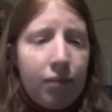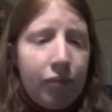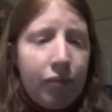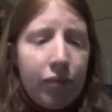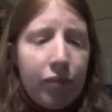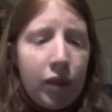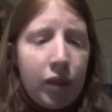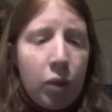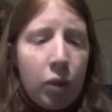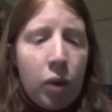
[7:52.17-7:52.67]

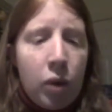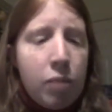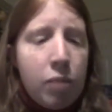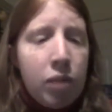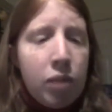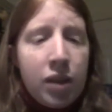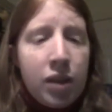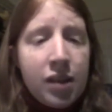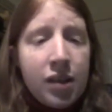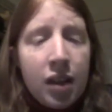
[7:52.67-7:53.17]
their white
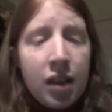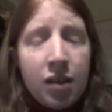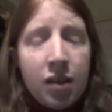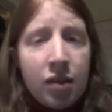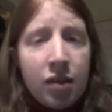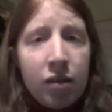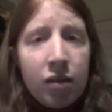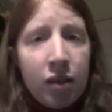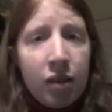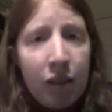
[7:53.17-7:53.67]
blood cells
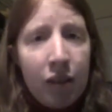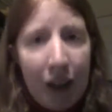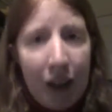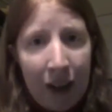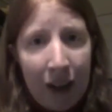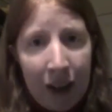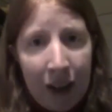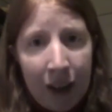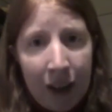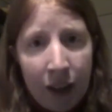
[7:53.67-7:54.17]
are a little
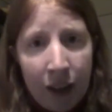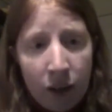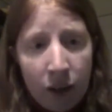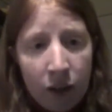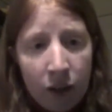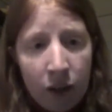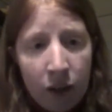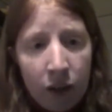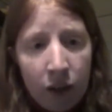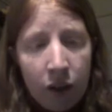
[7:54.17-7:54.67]
high,
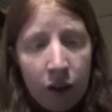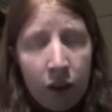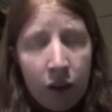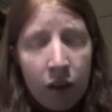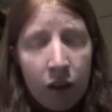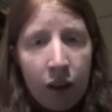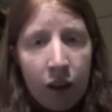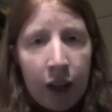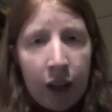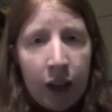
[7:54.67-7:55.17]

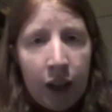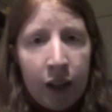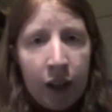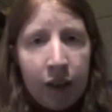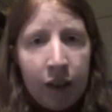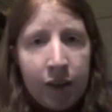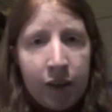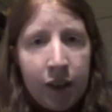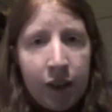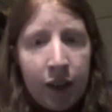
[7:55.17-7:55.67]

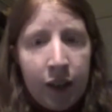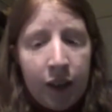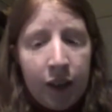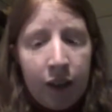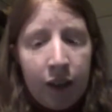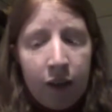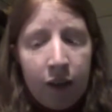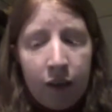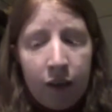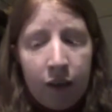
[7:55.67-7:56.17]

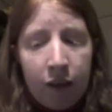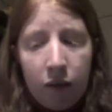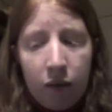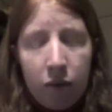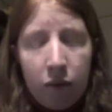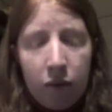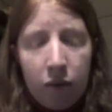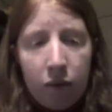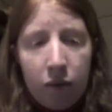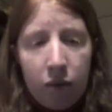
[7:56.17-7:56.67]
and
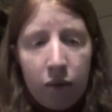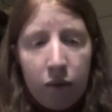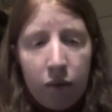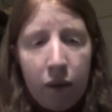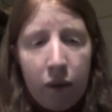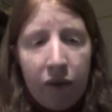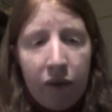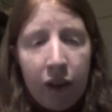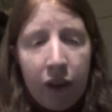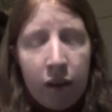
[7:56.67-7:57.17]

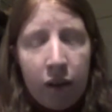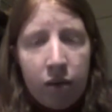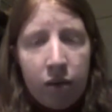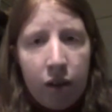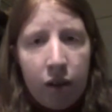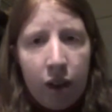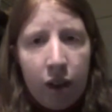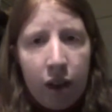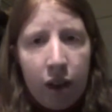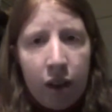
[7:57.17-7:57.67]
we found
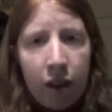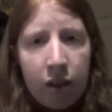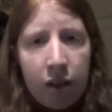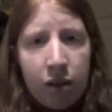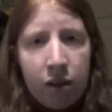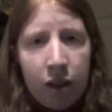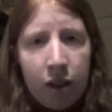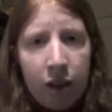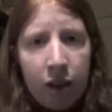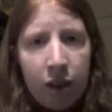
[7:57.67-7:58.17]
and
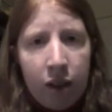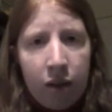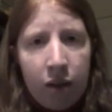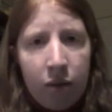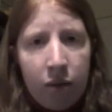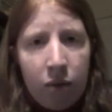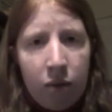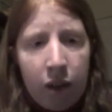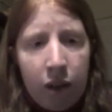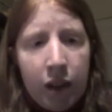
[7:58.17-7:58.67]

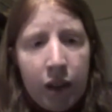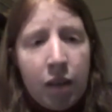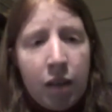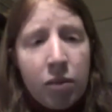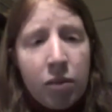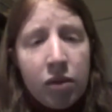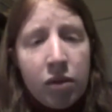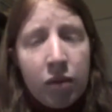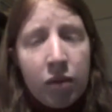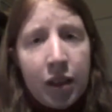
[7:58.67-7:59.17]
when
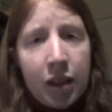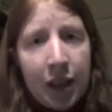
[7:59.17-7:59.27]
he was only